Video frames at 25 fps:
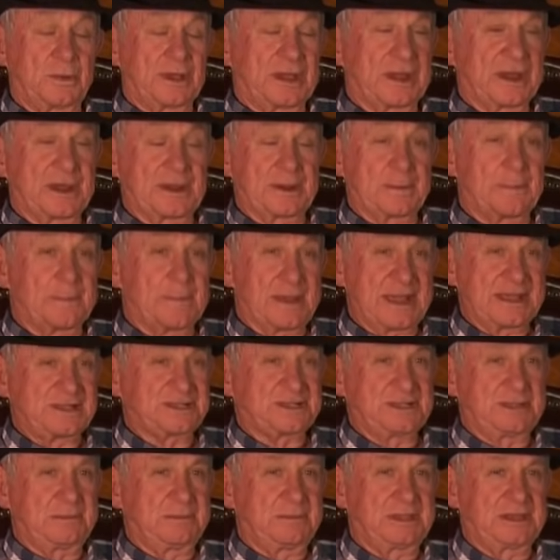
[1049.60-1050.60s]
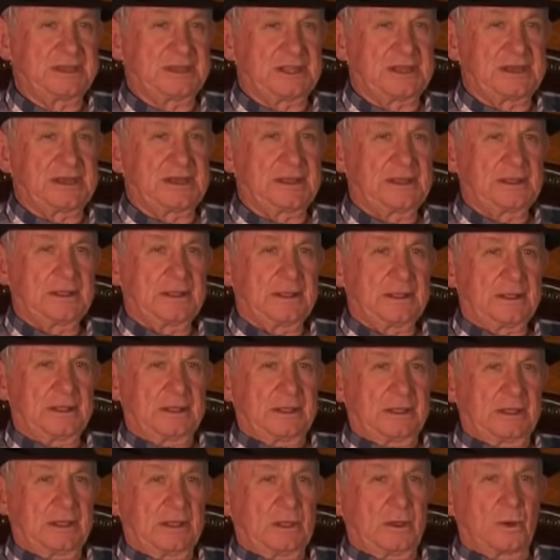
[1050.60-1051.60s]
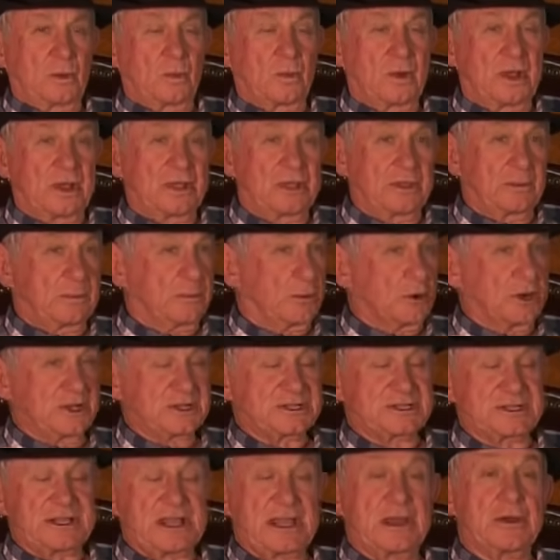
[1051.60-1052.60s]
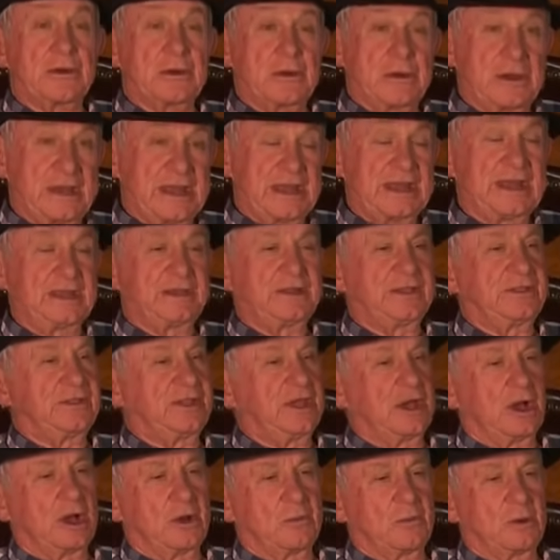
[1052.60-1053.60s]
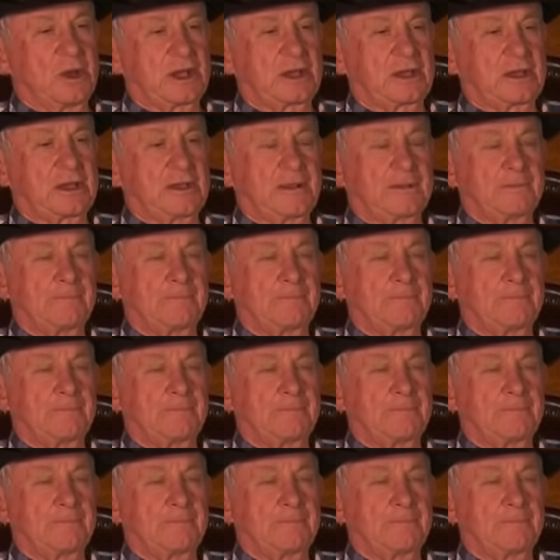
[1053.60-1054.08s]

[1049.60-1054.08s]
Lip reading: we had an amazing meeting, where the boys there really did their homework,